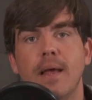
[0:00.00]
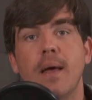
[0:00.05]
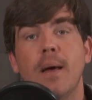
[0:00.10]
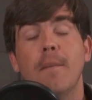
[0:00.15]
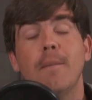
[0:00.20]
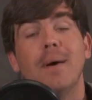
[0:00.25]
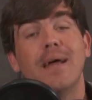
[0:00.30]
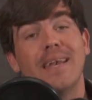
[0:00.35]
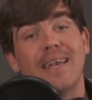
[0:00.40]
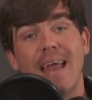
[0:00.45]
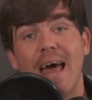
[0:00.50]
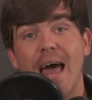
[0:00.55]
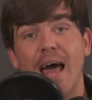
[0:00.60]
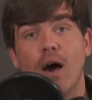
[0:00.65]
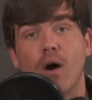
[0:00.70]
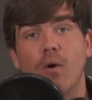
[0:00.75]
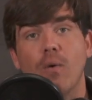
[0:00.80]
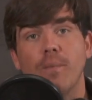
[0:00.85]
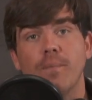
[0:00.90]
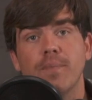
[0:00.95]
But
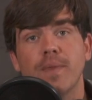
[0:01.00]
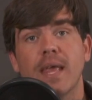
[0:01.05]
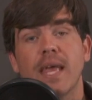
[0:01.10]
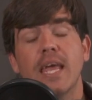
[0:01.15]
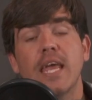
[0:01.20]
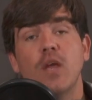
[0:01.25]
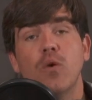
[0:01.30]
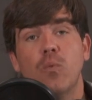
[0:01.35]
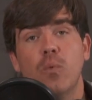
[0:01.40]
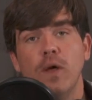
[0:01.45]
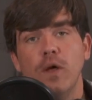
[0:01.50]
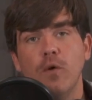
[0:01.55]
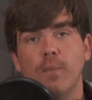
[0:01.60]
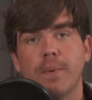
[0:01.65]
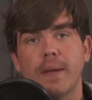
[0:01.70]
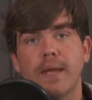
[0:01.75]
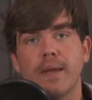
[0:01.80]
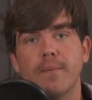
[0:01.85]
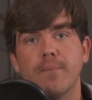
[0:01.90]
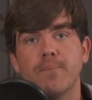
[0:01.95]
now he will
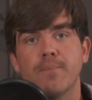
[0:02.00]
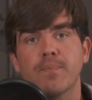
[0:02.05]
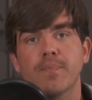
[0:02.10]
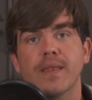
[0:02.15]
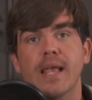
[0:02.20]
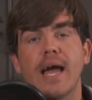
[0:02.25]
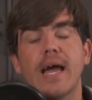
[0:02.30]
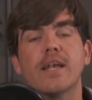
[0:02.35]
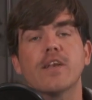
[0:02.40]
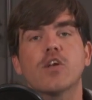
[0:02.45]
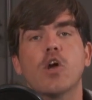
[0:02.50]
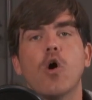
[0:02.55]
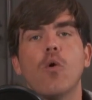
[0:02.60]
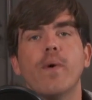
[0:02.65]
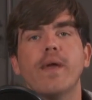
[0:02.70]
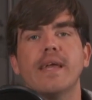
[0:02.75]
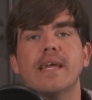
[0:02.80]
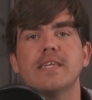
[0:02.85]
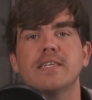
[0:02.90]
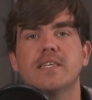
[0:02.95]
be. And
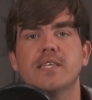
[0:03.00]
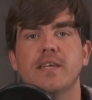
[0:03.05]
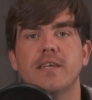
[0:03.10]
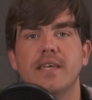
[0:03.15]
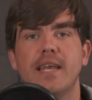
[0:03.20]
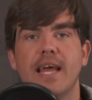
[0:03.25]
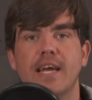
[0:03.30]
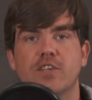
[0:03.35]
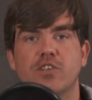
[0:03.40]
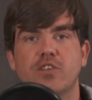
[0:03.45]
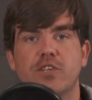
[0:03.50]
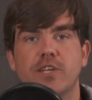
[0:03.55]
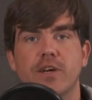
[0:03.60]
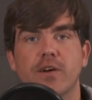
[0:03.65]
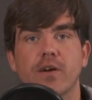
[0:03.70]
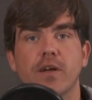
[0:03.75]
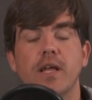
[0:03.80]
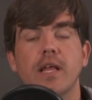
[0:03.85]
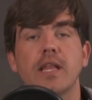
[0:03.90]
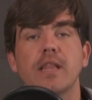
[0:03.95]
going into next year,
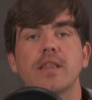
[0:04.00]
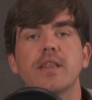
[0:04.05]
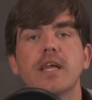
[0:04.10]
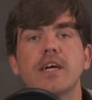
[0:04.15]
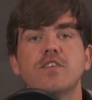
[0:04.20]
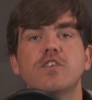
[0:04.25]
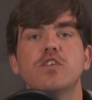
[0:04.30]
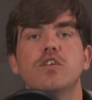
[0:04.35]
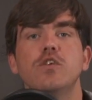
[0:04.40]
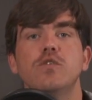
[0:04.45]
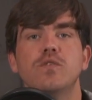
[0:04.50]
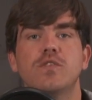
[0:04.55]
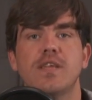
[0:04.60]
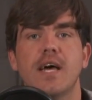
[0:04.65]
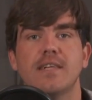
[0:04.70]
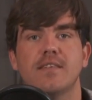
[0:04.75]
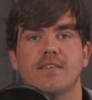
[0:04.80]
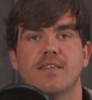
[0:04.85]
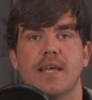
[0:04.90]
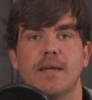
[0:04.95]
let's use
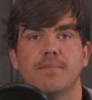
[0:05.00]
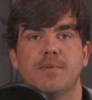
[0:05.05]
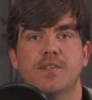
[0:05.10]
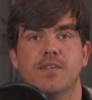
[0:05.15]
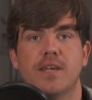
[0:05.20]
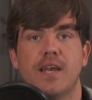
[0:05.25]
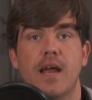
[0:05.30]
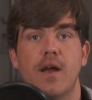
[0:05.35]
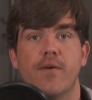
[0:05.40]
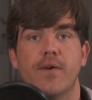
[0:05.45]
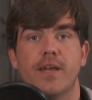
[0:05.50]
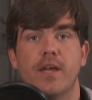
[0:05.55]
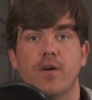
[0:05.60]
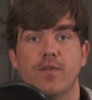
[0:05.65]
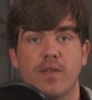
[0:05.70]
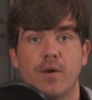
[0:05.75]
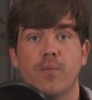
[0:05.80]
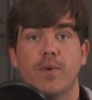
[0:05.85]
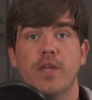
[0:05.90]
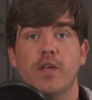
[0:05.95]
that same scenario
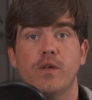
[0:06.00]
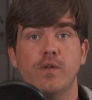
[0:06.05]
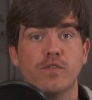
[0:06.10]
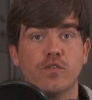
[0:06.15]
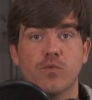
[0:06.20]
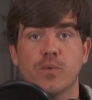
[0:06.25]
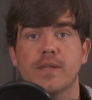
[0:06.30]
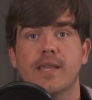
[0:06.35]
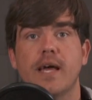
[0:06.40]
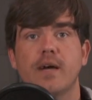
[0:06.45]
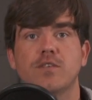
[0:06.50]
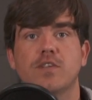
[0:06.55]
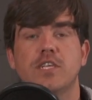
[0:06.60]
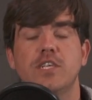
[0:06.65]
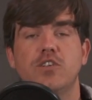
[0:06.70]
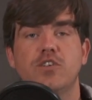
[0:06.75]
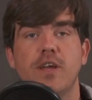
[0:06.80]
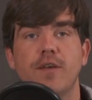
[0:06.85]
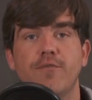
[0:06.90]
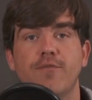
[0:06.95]
that we used without
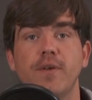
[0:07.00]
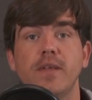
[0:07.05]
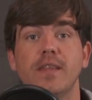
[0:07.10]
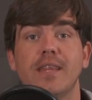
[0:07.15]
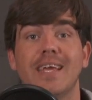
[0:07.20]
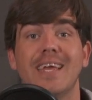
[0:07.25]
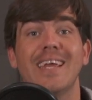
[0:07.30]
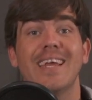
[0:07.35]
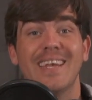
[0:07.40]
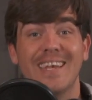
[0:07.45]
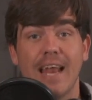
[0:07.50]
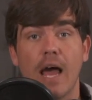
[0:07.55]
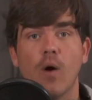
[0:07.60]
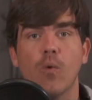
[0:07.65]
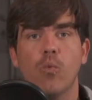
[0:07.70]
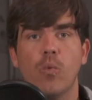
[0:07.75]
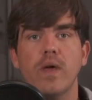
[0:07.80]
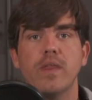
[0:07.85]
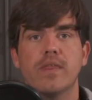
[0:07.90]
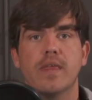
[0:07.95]
TJ Finley, now
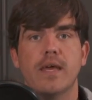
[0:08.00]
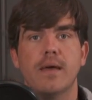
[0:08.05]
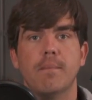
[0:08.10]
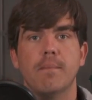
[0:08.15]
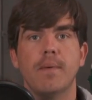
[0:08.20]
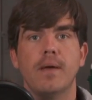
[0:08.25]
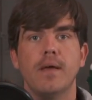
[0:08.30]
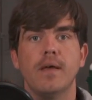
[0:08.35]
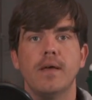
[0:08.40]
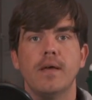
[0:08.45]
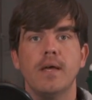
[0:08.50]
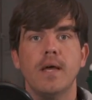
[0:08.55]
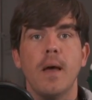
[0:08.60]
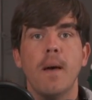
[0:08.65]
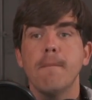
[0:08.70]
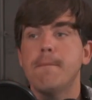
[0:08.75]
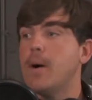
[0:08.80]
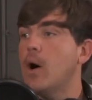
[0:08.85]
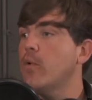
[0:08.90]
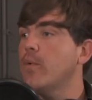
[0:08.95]
with him.
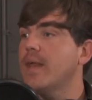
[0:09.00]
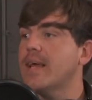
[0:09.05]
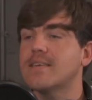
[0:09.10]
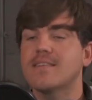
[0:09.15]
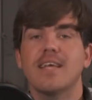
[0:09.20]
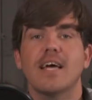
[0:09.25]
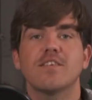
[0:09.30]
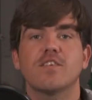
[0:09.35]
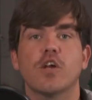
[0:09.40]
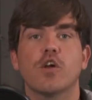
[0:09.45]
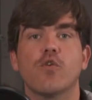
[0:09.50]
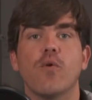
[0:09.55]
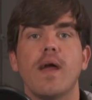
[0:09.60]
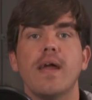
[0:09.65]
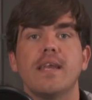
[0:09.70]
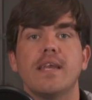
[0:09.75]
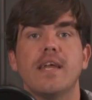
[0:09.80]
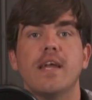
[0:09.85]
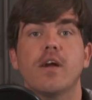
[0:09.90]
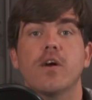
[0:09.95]
Bo Nix has a
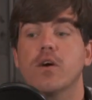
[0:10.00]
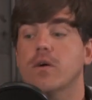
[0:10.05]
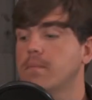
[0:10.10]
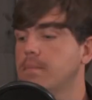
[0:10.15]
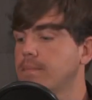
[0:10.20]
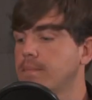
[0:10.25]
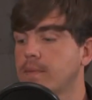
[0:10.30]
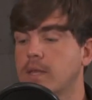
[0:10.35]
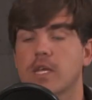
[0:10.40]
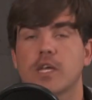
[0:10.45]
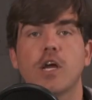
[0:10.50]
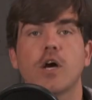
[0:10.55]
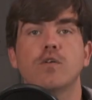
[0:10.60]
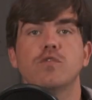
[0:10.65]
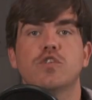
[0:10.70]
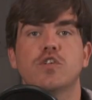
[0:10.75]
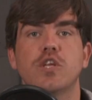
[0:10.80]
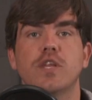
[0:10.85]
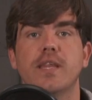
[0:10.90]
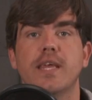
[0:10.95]
great year,
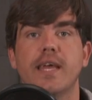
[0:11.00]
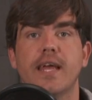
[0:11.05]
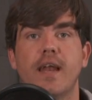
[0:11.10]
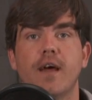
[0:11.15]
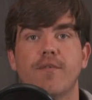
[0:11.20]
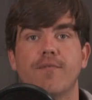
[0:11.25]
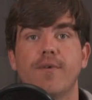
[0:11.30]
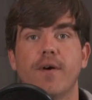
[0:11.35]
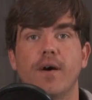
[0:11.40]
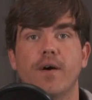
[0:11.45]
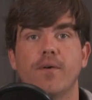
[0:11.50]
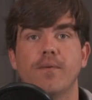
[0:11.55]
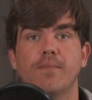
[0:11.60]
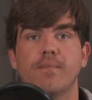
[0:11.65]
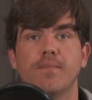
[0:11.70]
goes to the NFL.